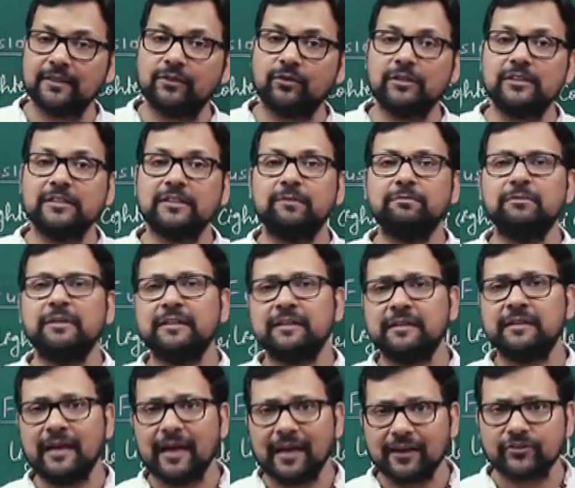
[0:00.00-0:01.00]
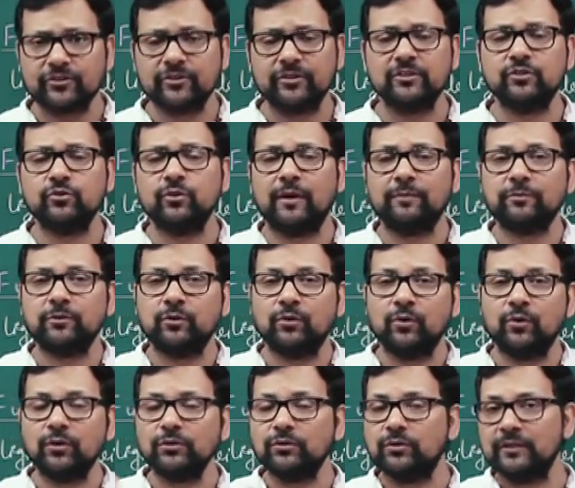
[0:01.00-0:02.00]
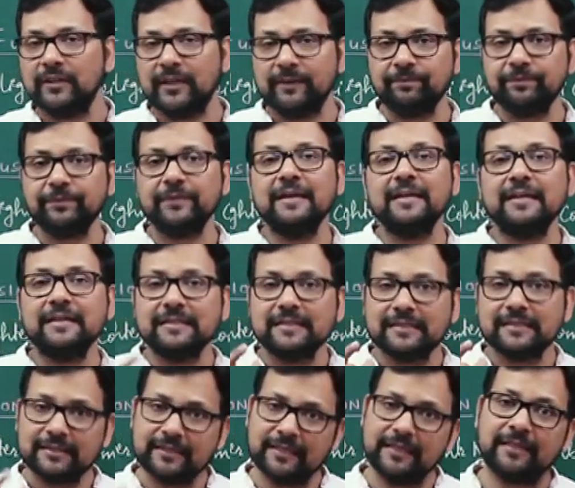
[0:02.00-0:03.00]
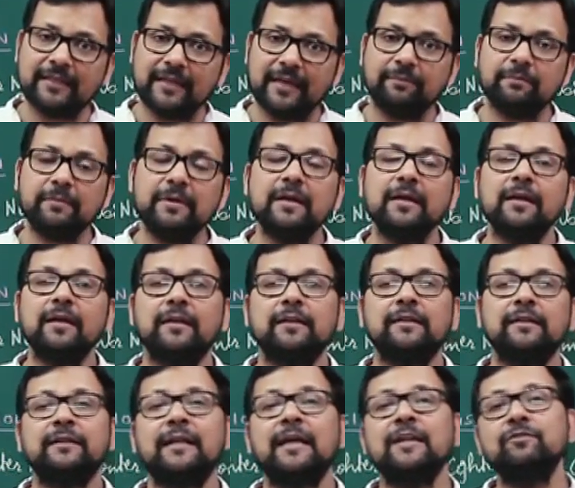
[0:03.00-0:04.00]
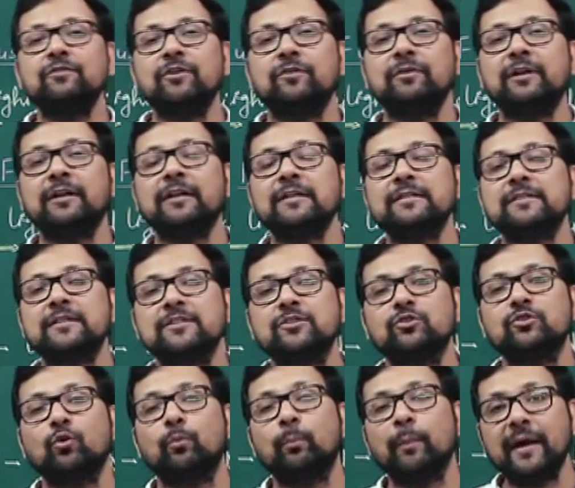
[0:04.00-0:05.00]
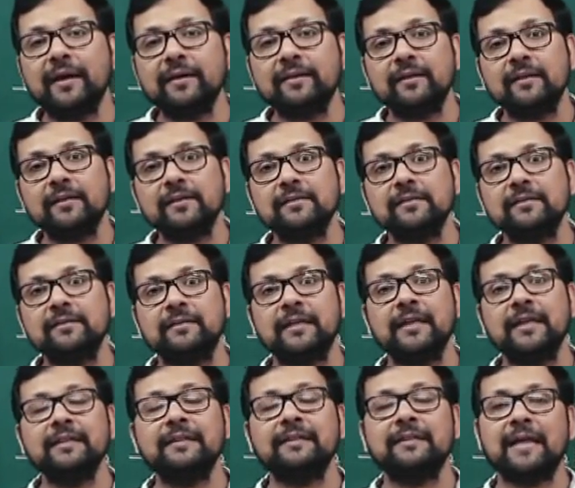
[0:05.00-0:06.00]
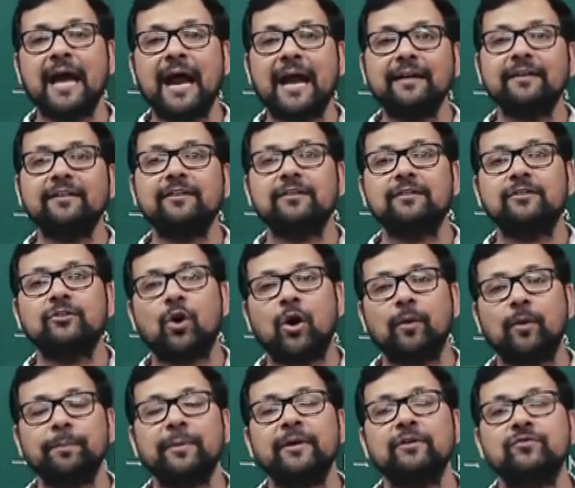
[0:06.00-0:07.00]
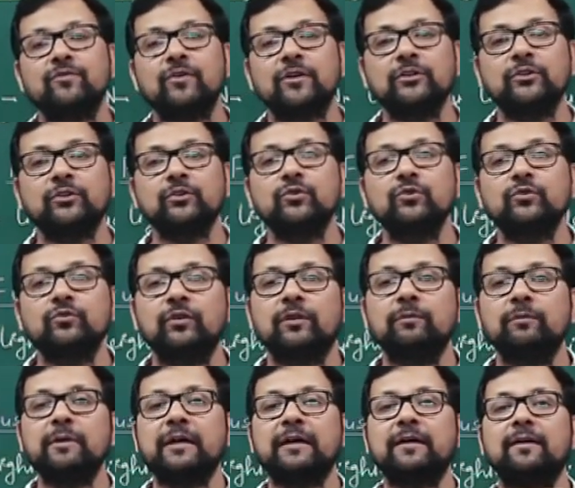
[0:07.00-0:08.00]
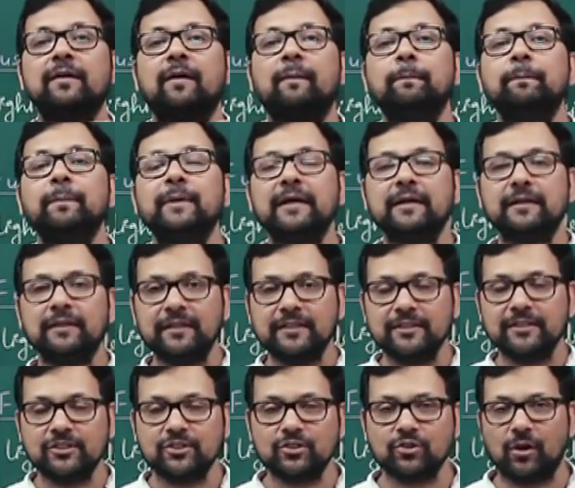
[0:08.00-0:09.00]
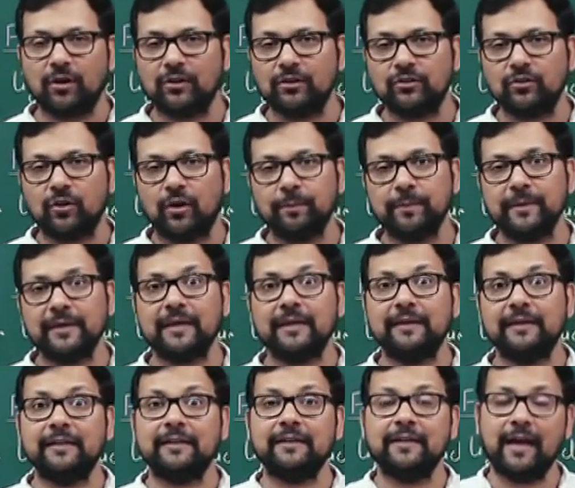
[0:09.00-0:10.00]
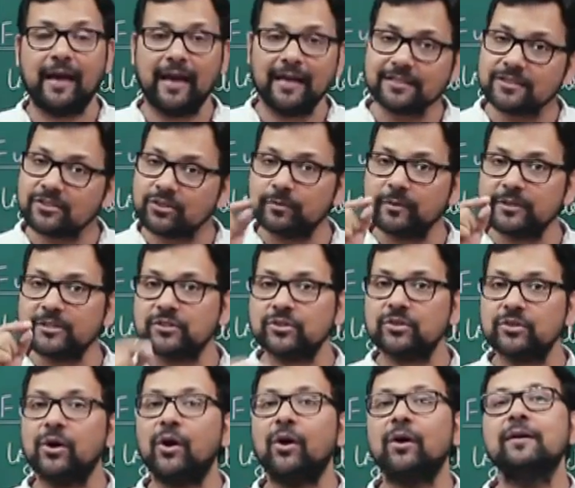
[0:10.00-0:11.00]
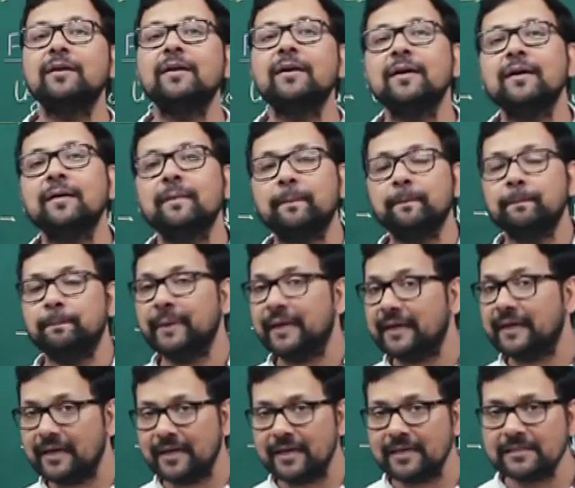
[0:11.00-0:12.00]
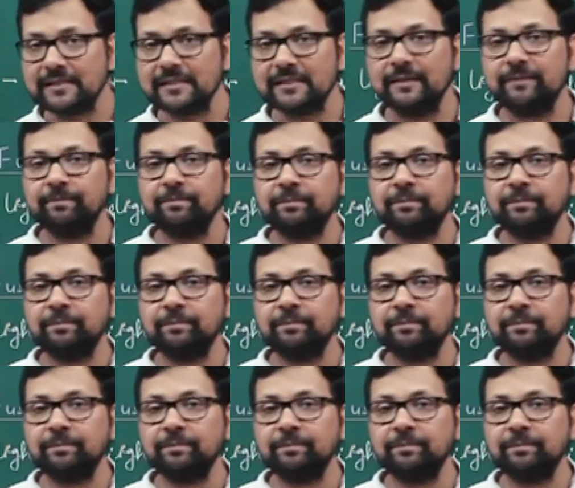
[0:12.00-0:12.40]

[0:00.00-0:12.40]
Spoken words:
concept, the reactions, you have to go through them, see them, then we will discuss numericals, then that topic for you will be a completely strong topic, and it has to be strong because